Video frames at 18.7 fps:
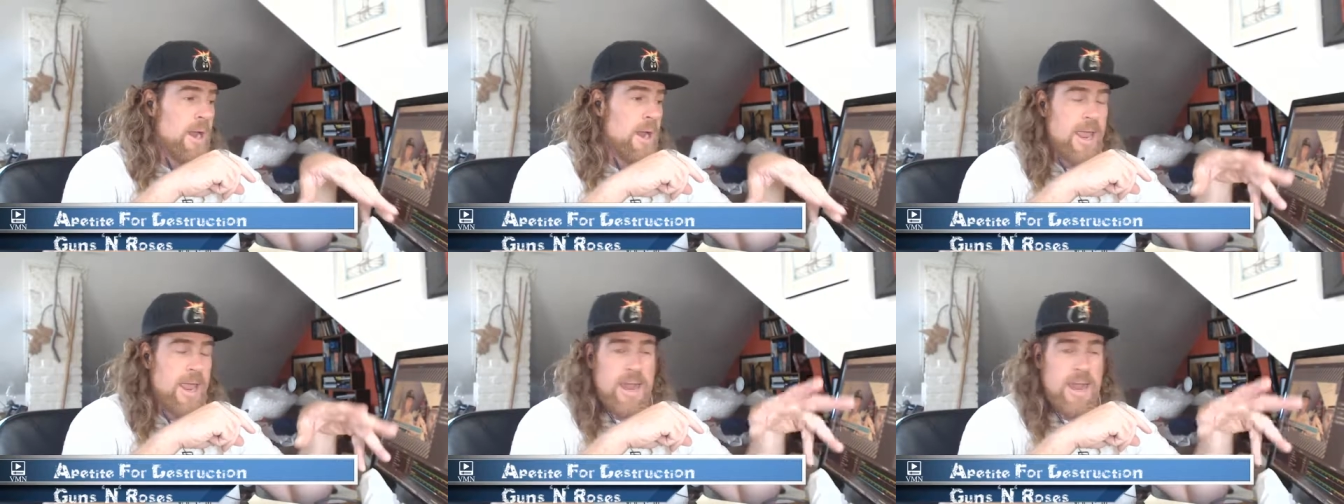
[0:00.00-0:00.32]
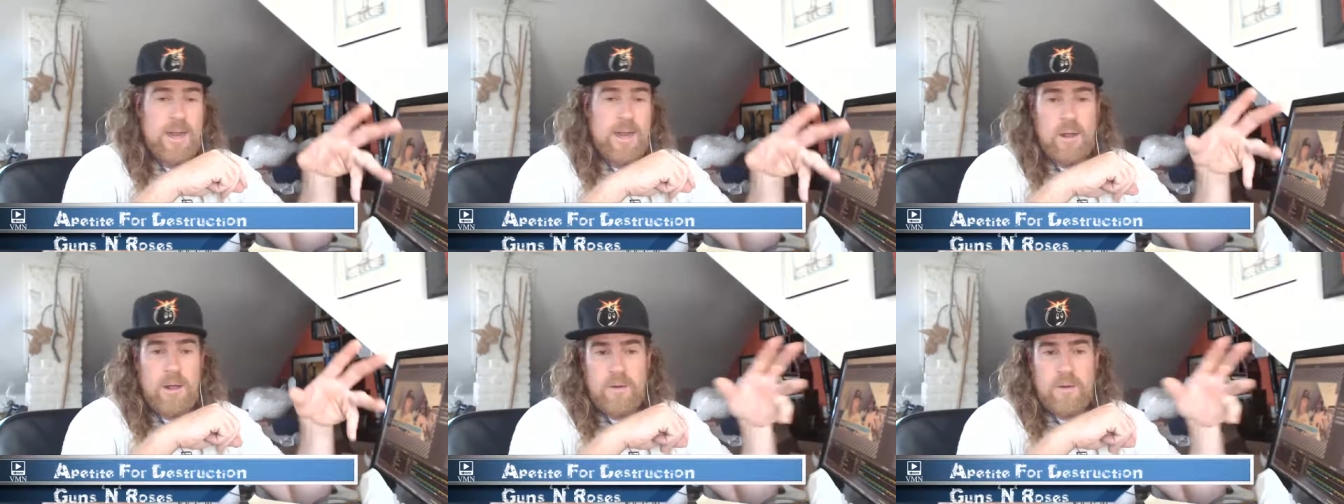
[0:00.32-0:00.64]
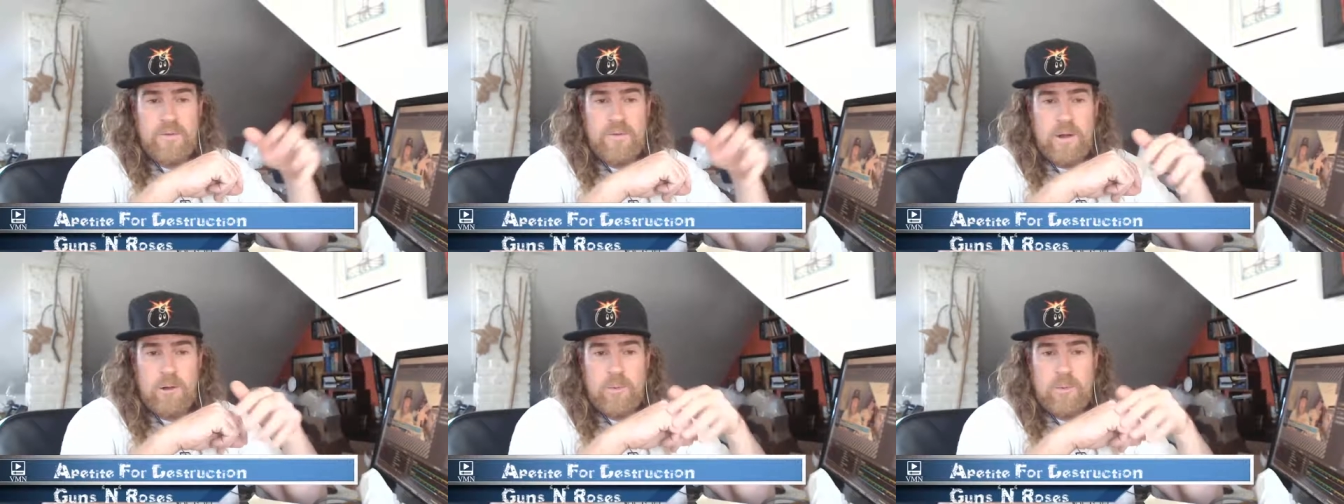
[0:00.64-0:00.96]
and on
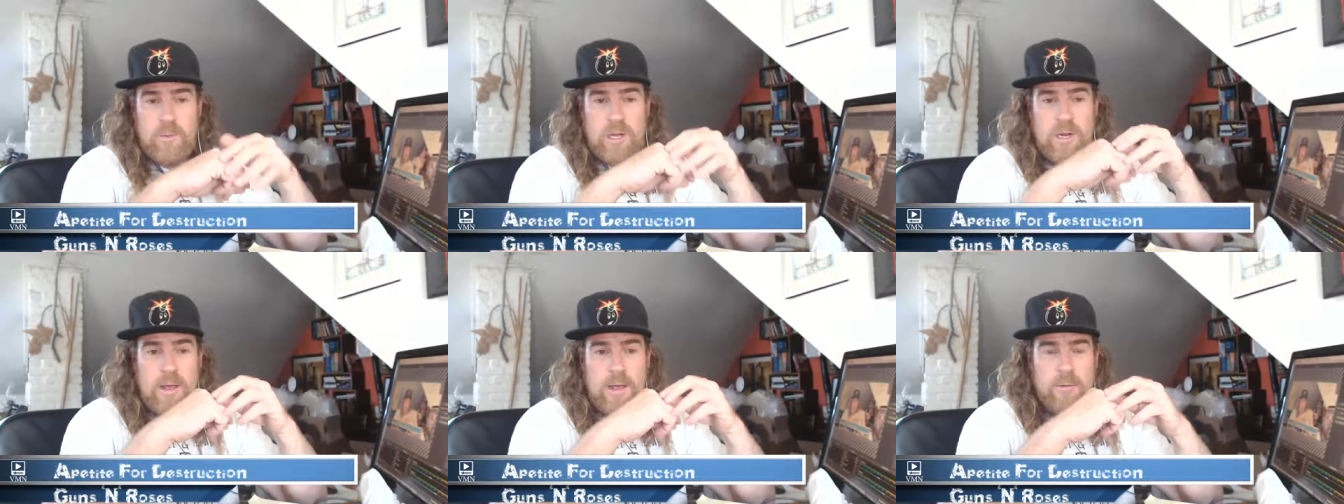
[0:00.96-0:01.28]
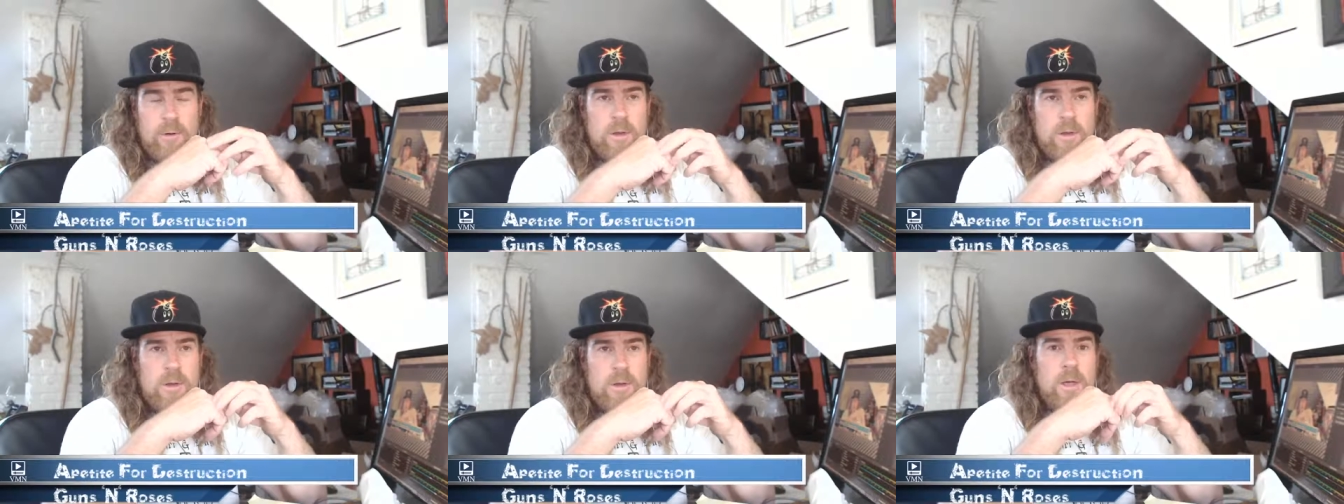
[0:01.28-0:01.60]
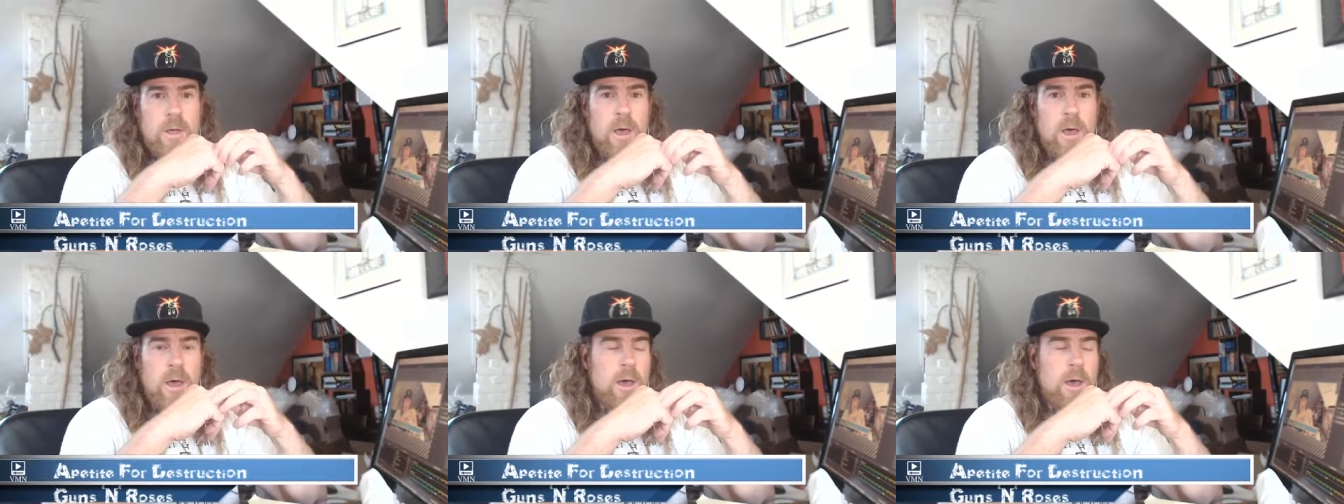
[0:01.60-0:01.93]
Viral Media Network
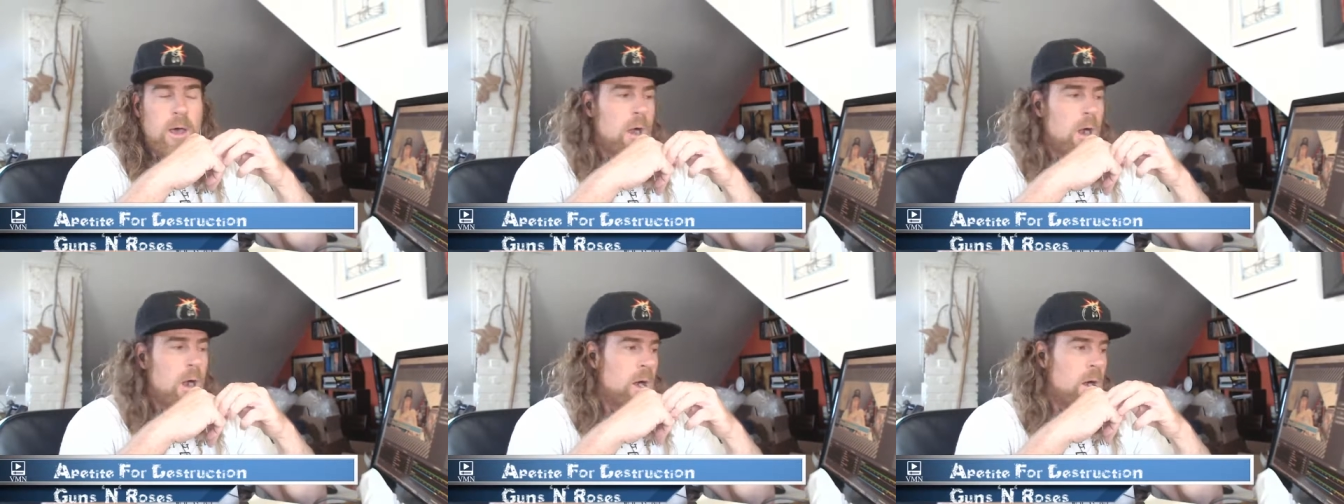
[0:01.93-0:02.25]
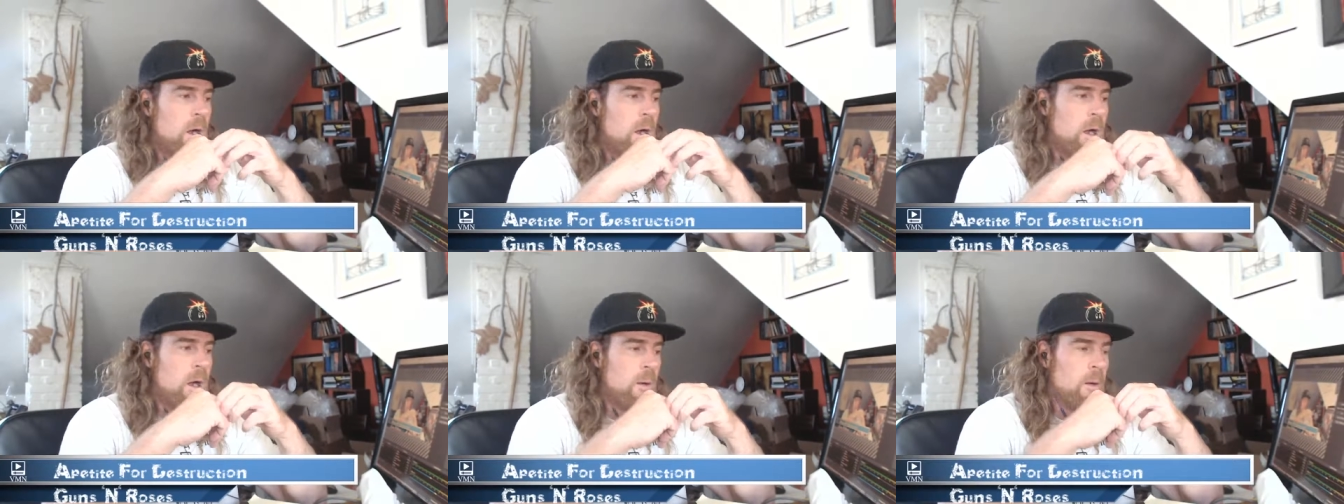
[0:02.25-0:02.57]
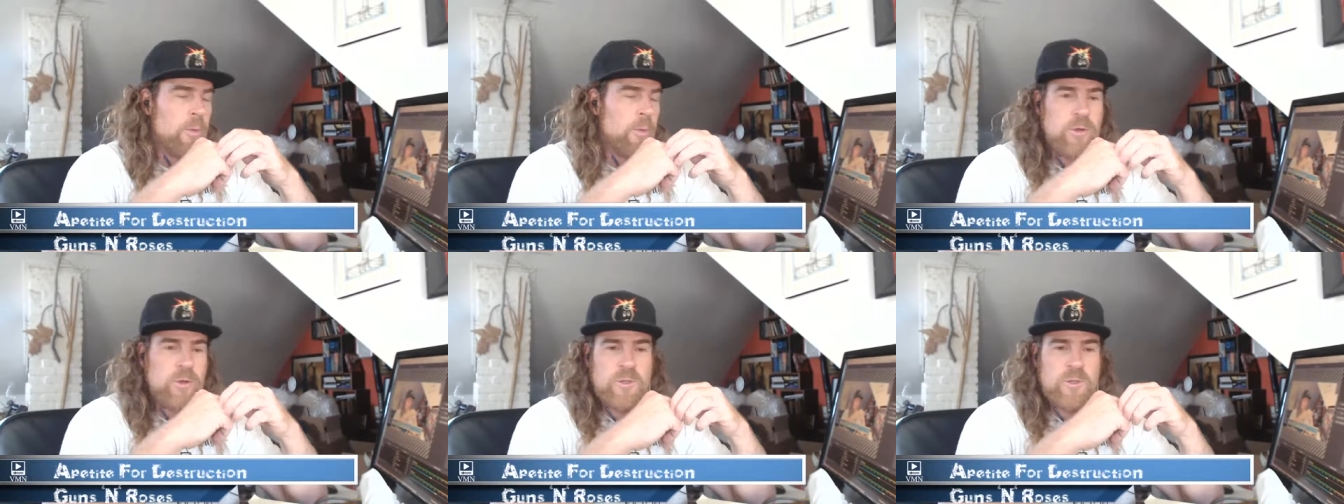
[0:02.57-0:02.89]
uh, are, are
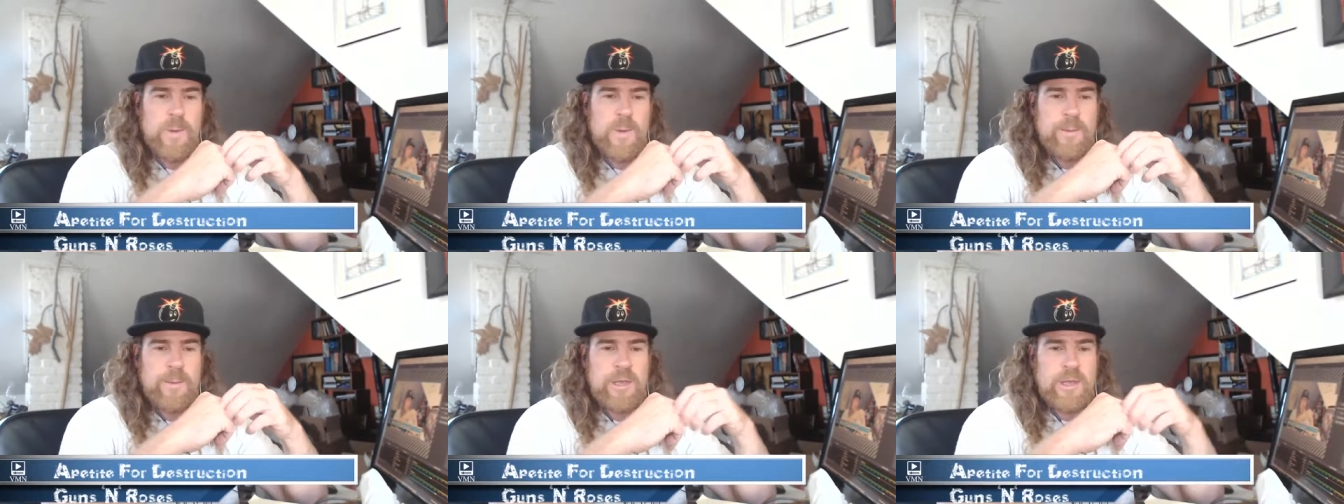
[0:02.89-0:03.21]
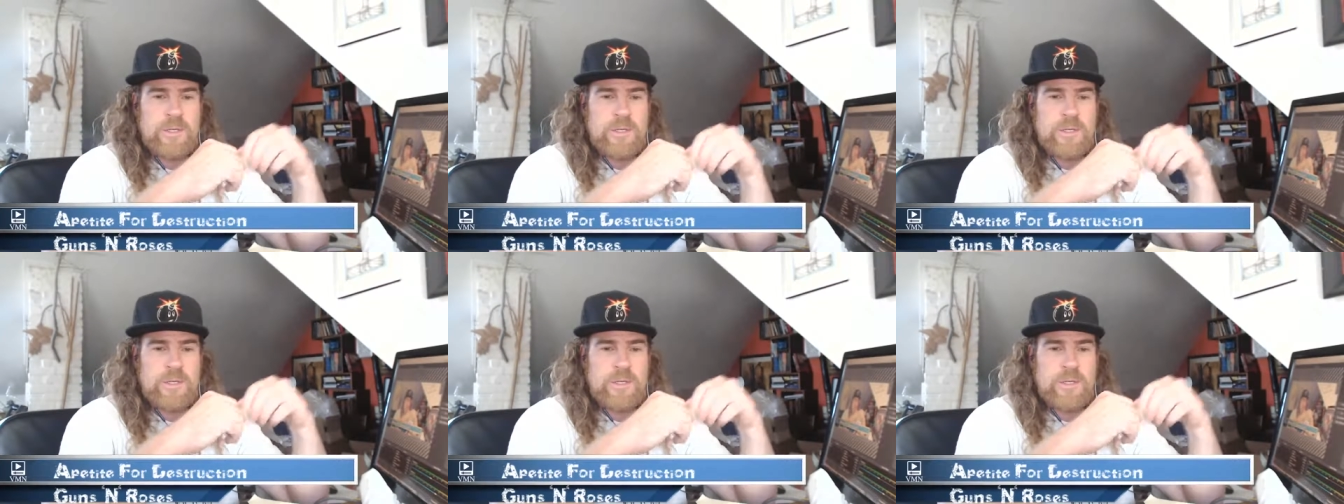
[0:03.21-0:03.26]
produced by me.